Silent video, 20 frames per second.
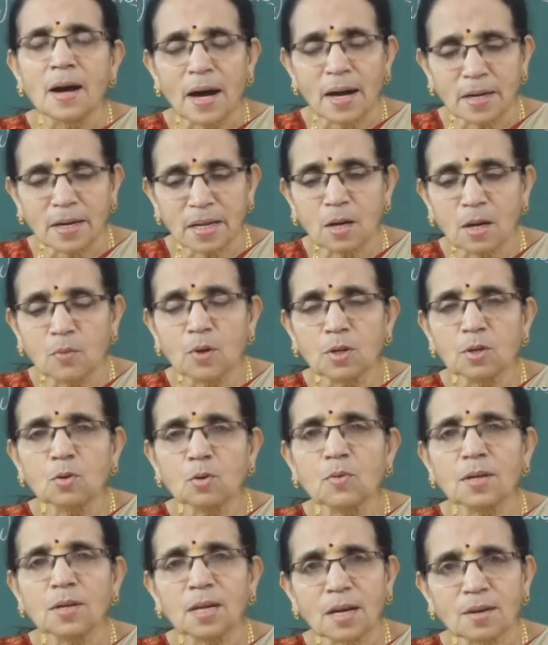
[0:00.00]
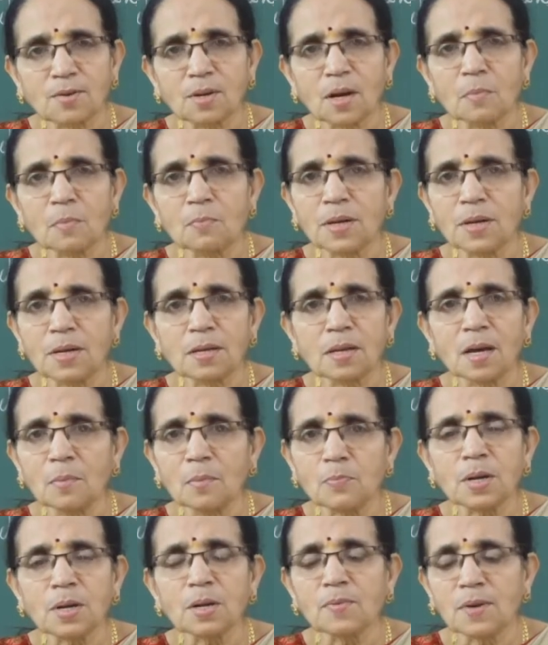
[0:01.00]
I had given you one example in the
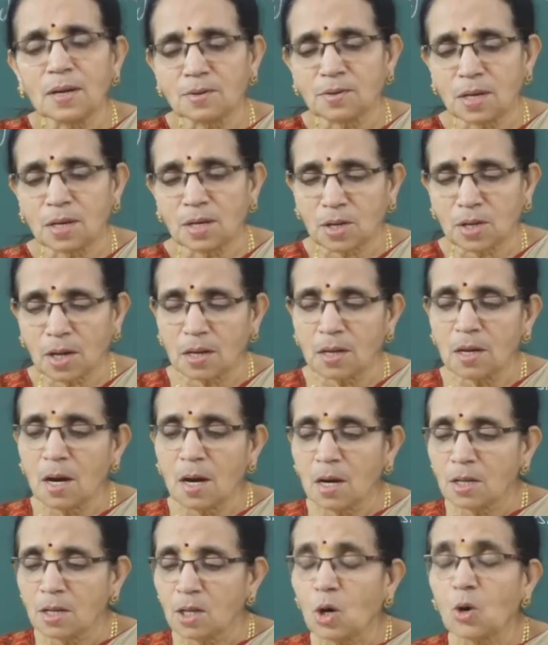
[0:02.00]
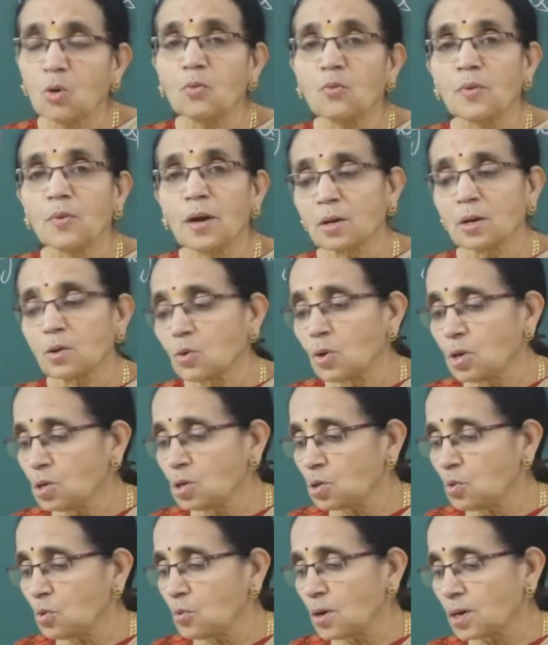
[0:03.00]
previous session. Now, we are
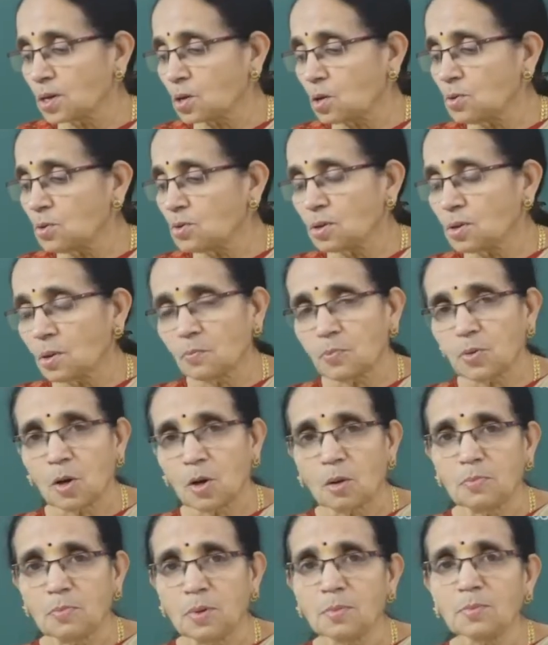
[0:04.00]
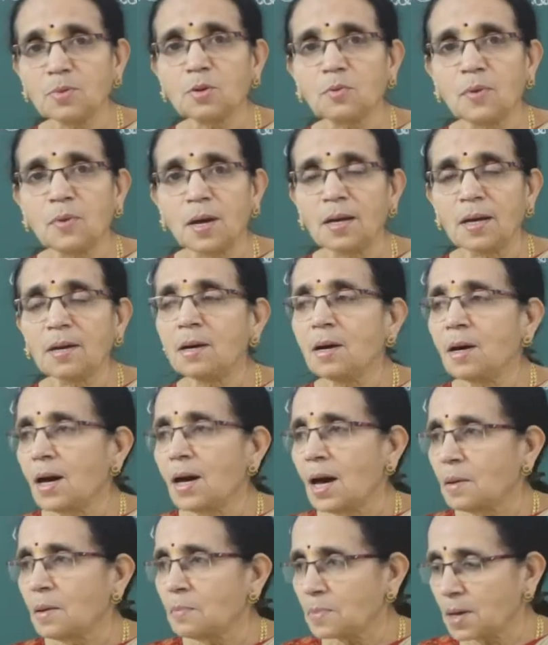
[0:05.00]
going to work out some problems where
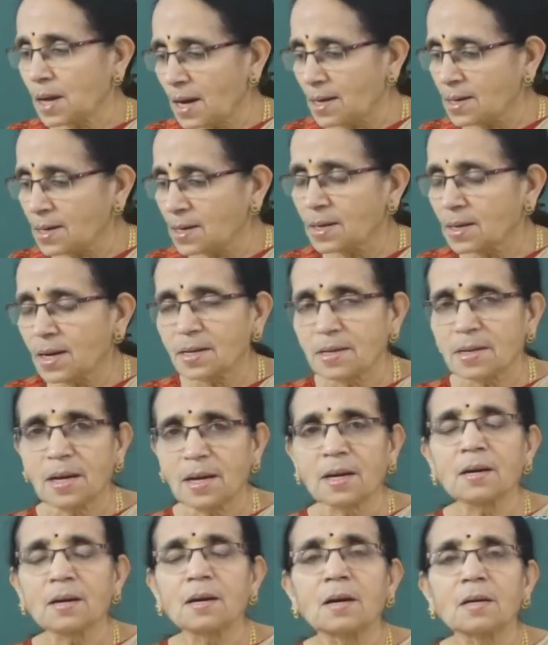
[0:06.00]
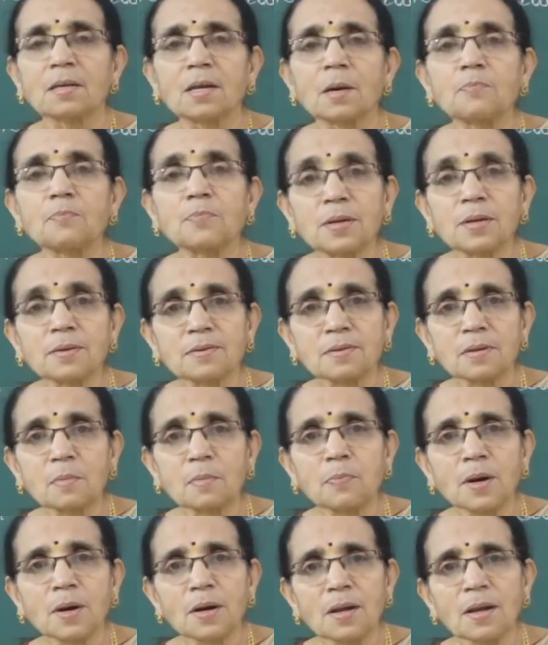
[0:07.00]
I am calculating the
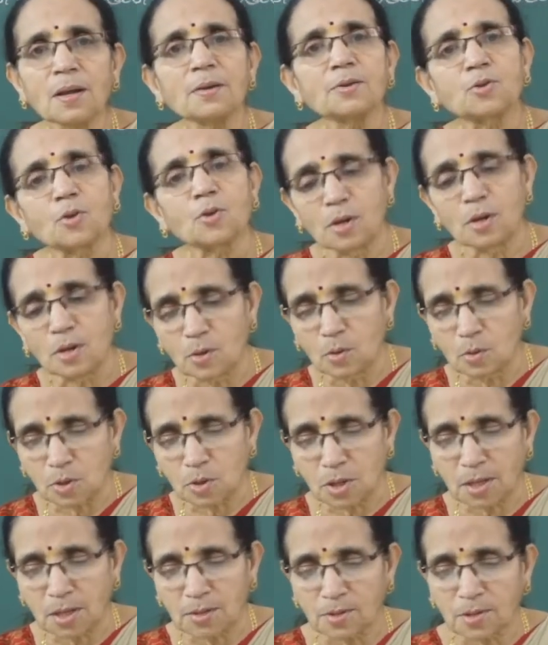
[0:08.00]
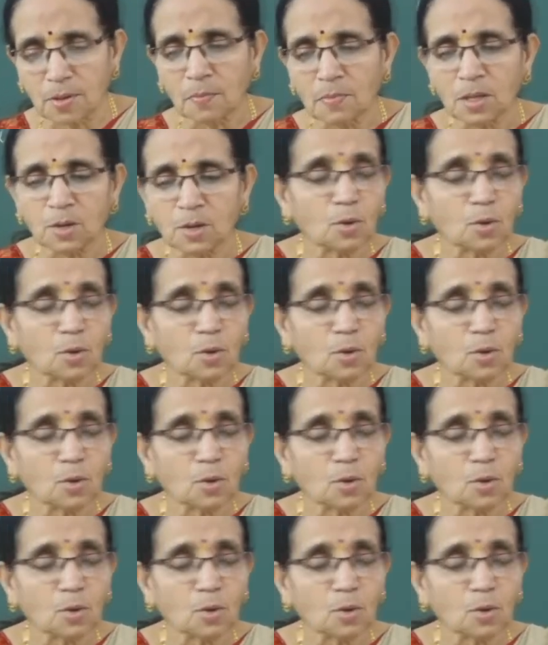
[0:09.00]
principal solutions.